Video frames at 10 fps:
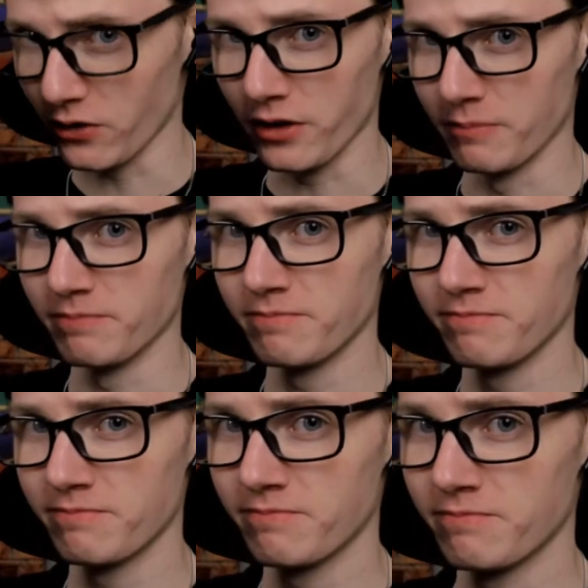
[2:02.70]
them.
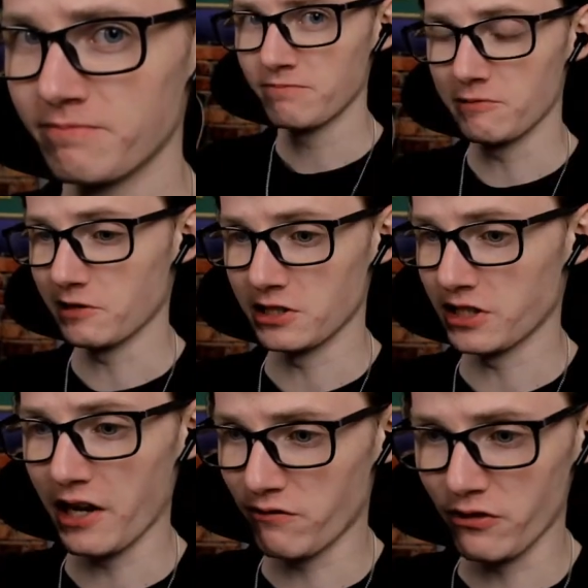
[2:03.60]
Because
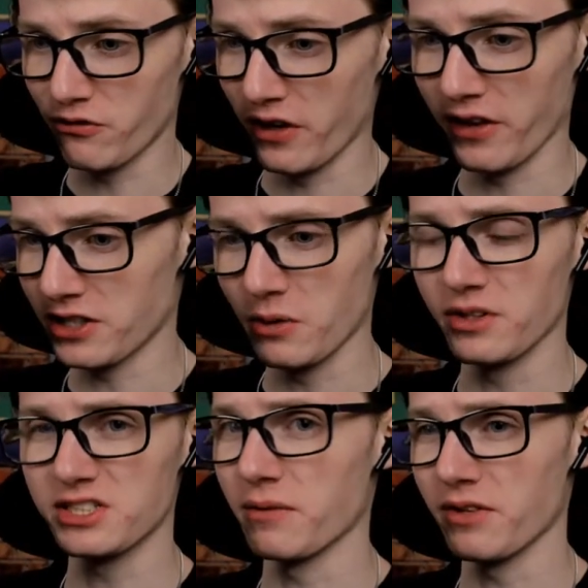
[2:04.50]
hey, if you feel like doing
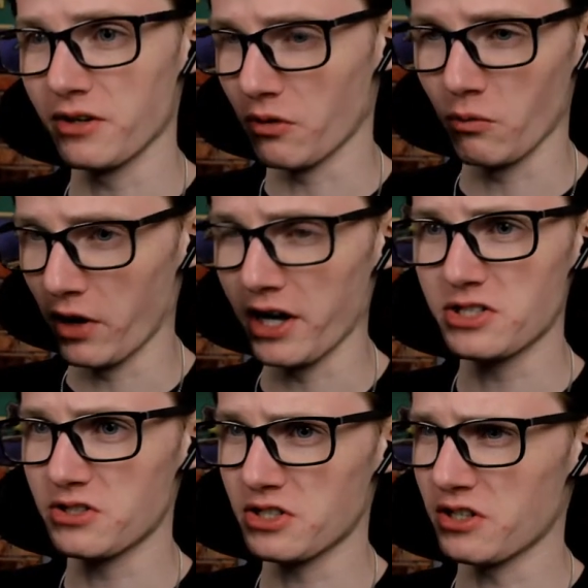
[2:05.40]
something, then why
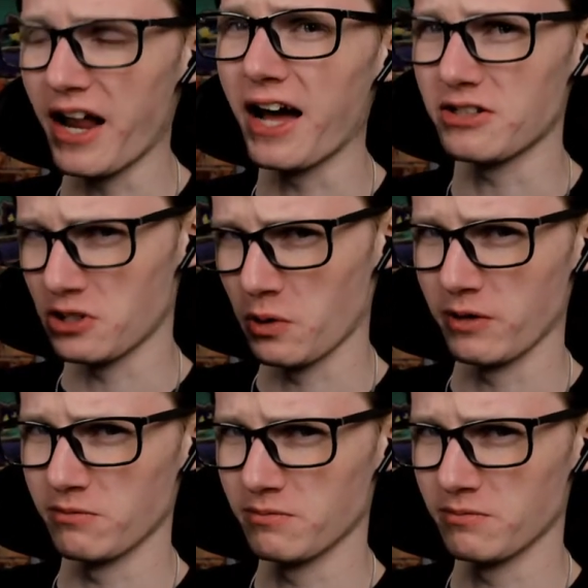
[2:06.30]
should you not do it?